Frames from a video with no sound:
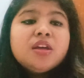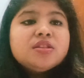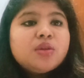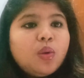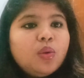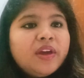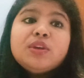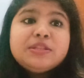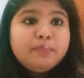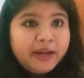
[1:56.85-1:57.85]
So
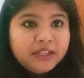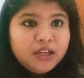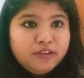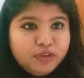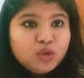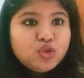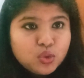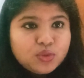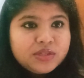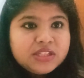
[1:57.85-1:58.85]
it's better if you
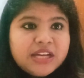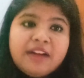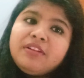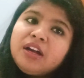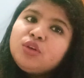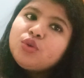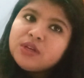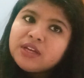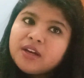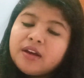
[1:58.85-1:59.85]
choose Java to
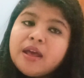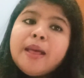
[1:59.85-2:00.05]
learn.